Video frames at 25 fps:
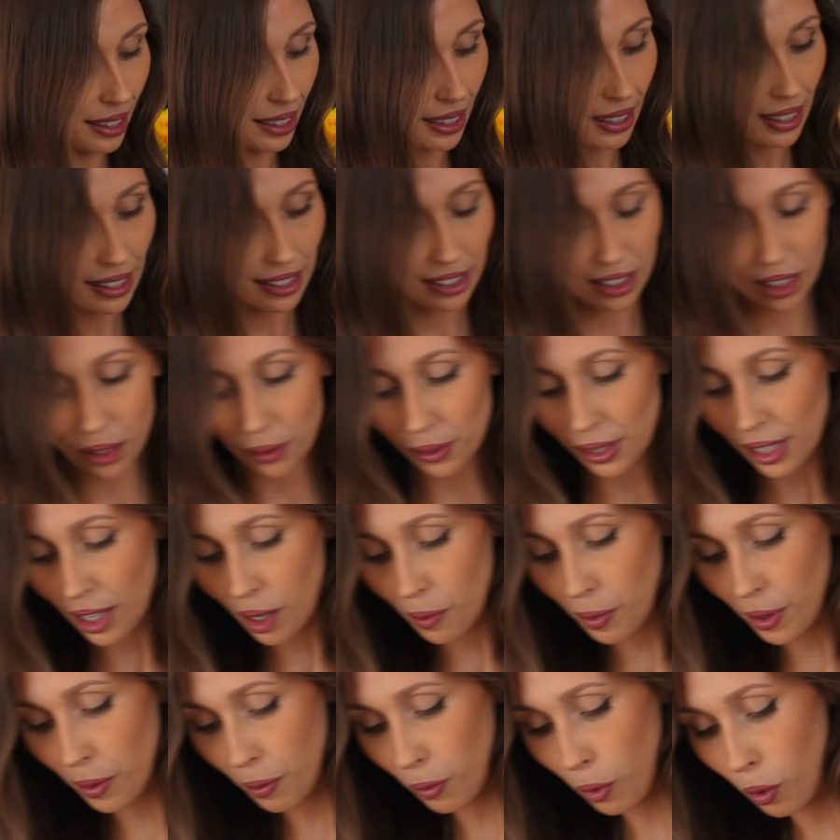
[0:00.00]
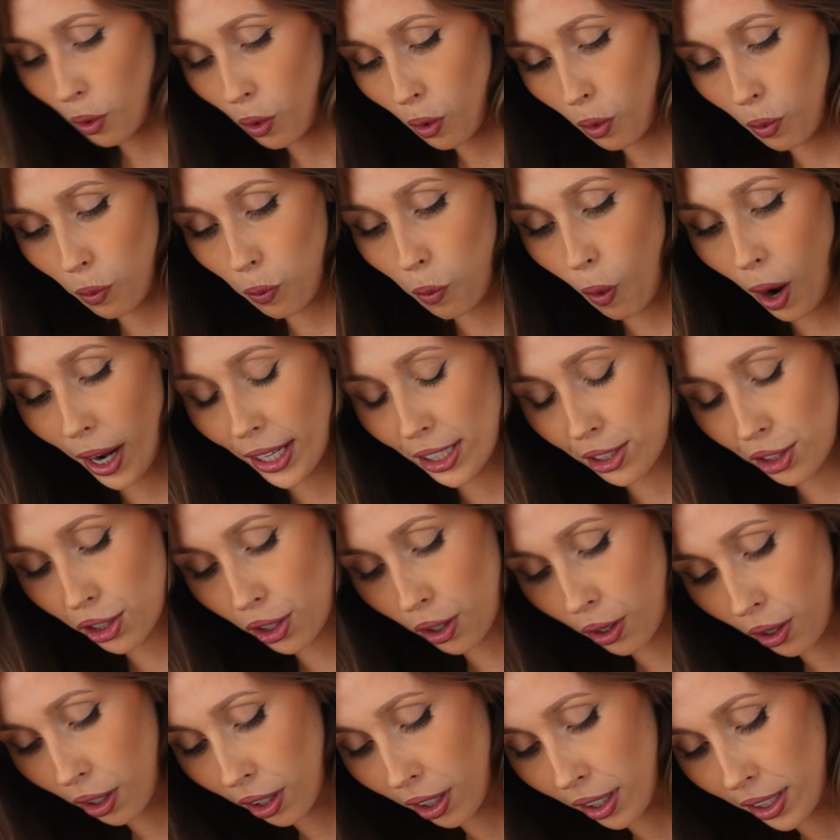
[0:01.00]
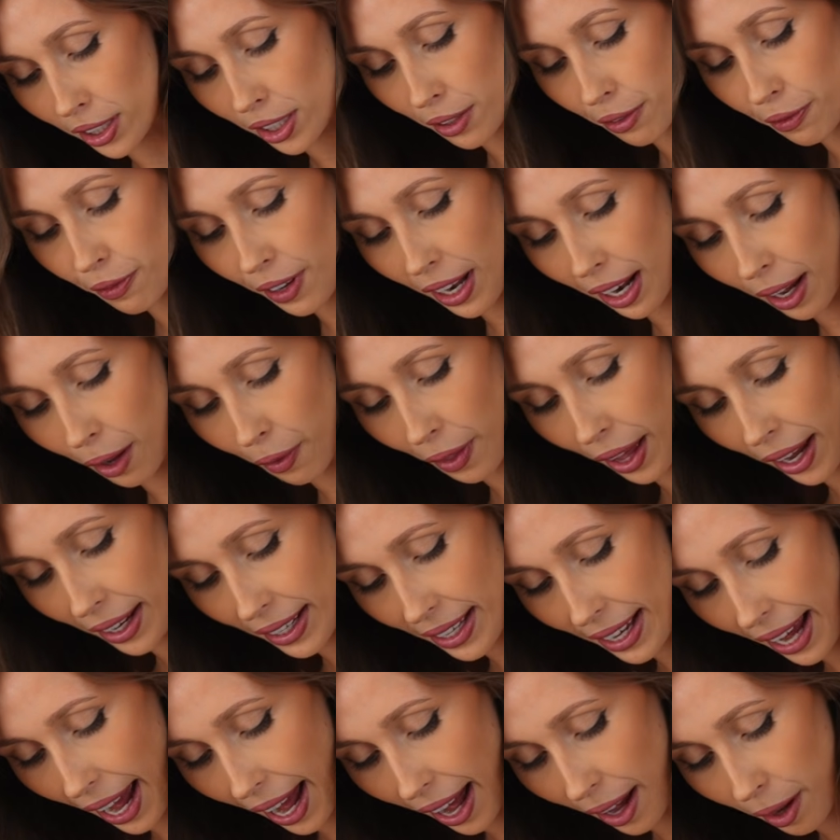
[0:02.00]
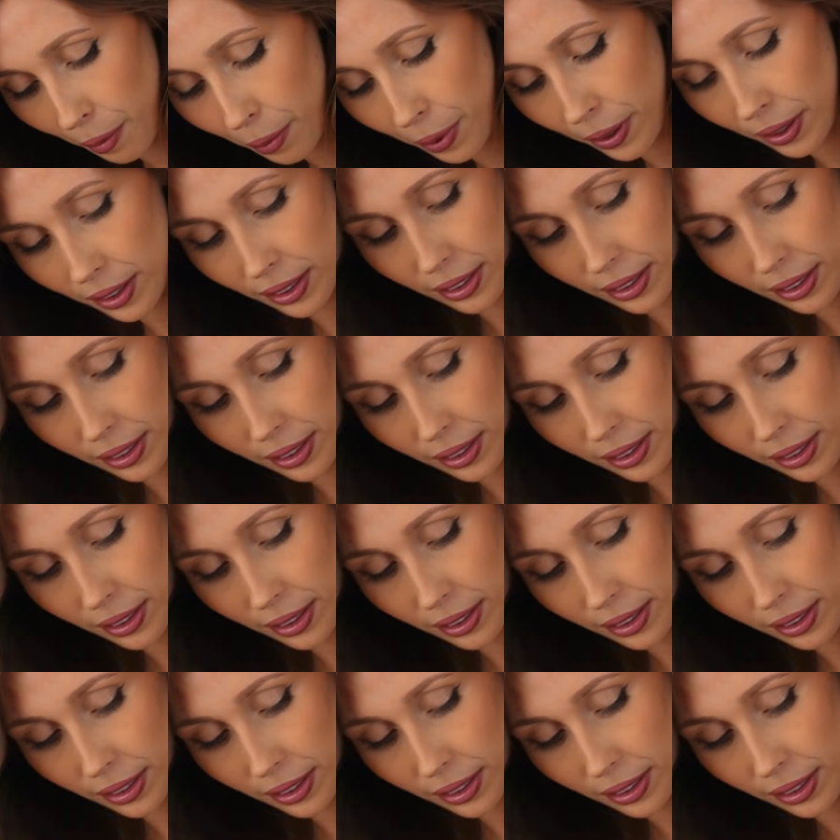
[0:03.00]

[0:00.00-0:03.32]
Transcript: Let's go a little bit more white chocolate to fill out that gap.